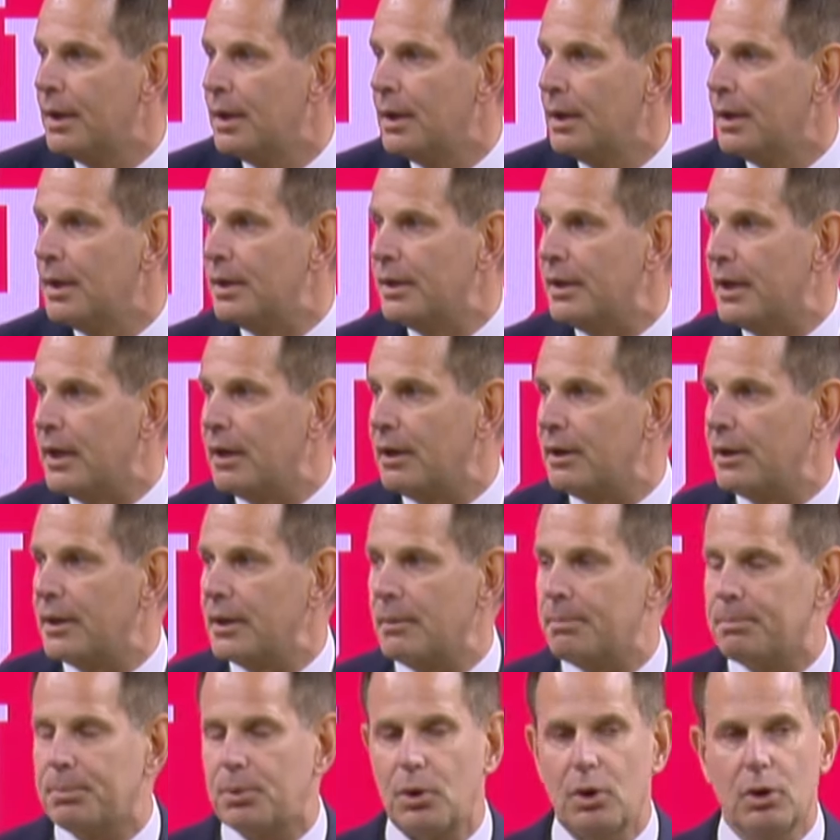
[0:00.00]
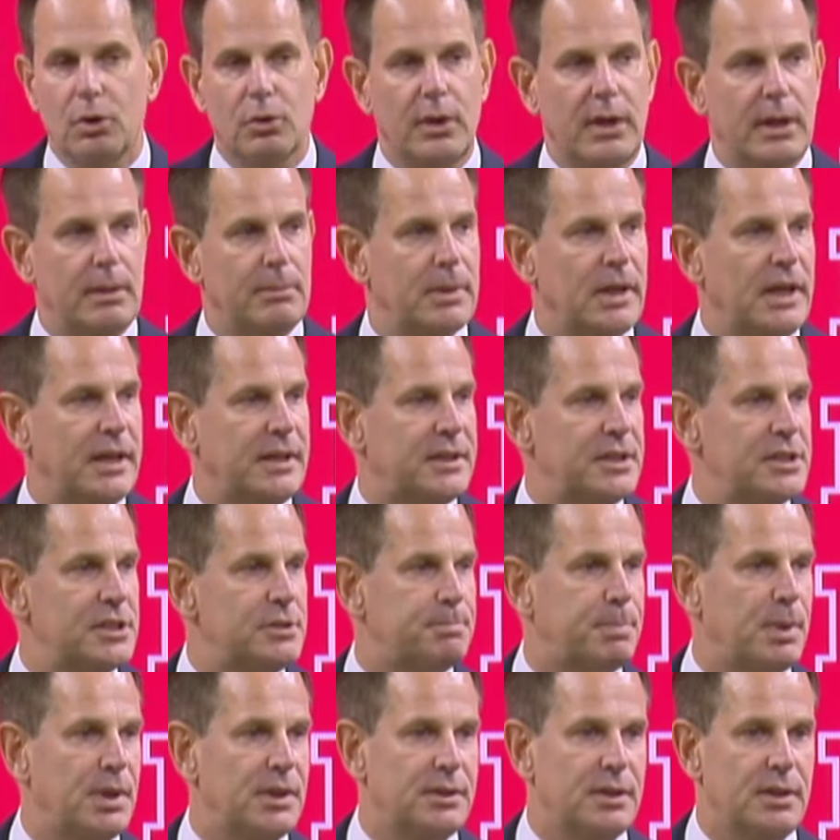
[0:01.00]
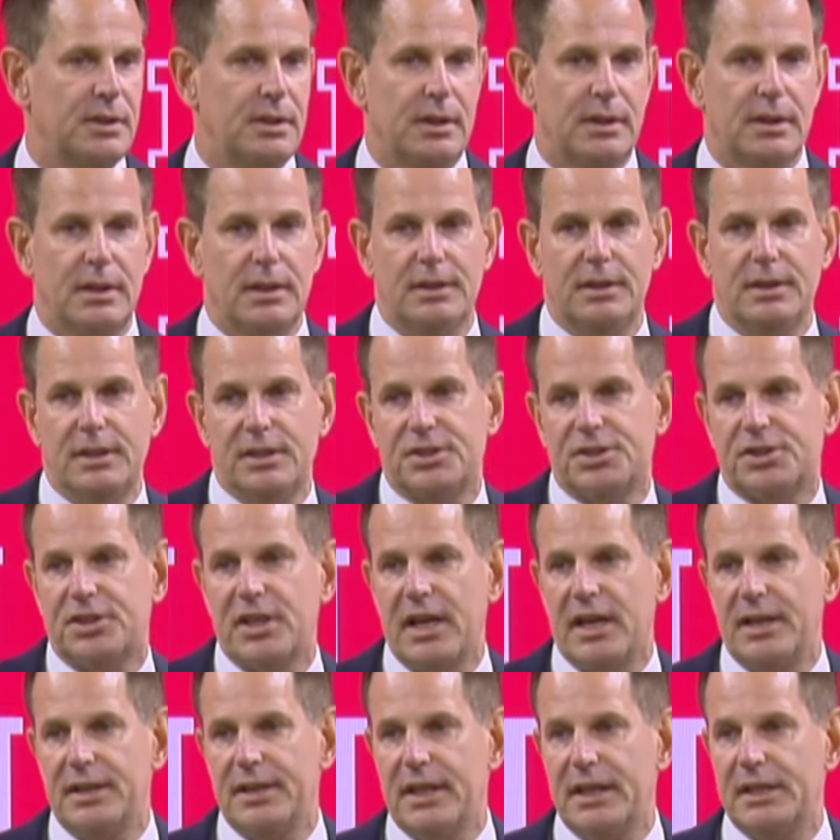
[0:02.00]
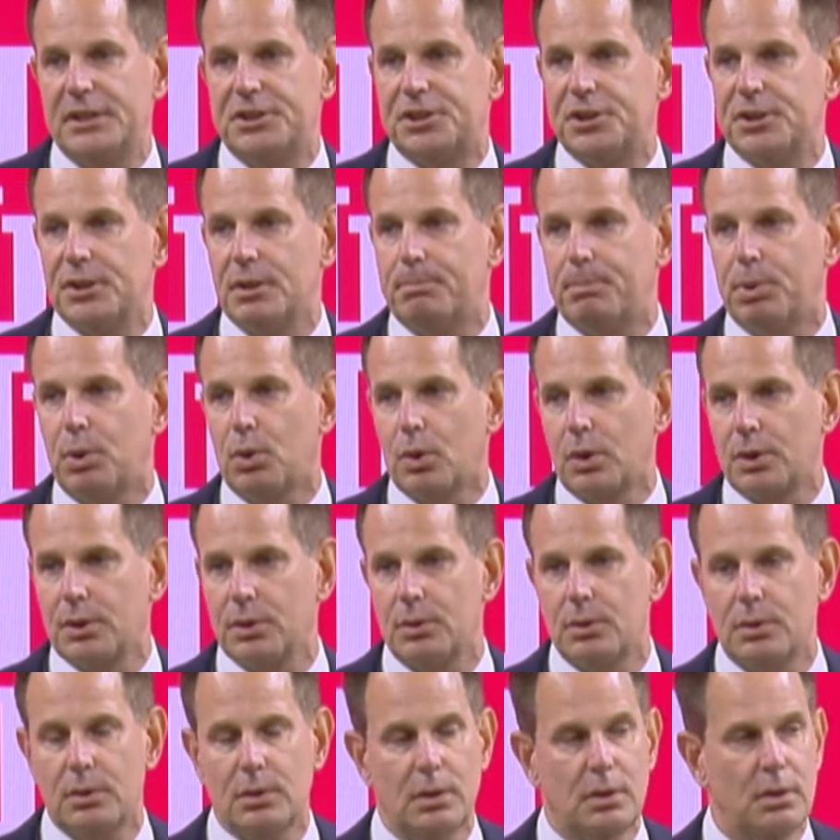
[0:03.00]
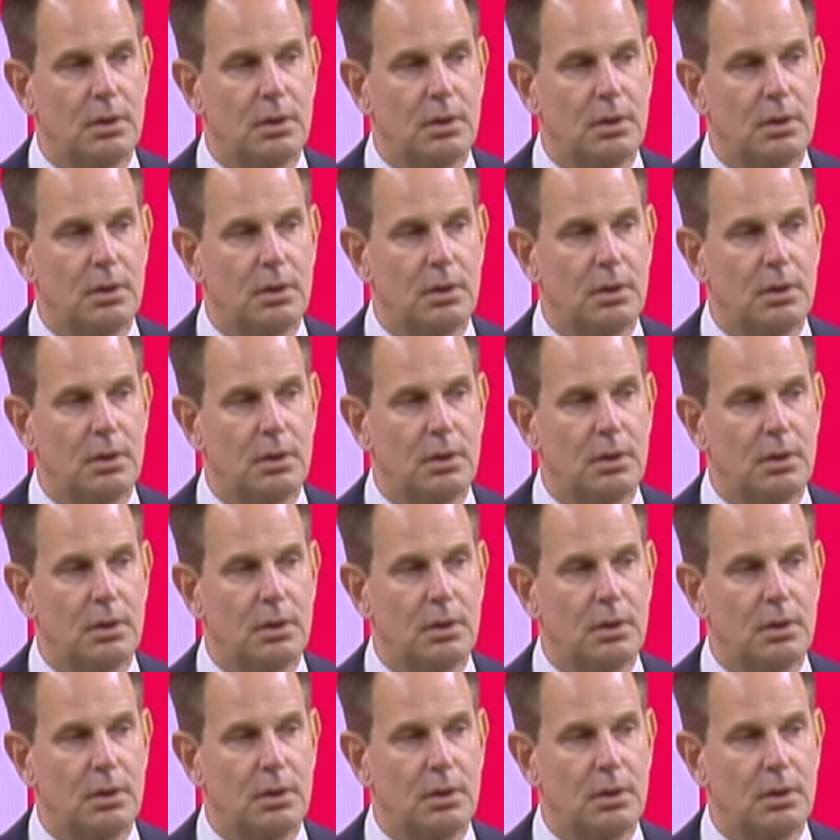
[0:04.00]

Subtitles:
inheriting a program like this, but in this day and age in the portal,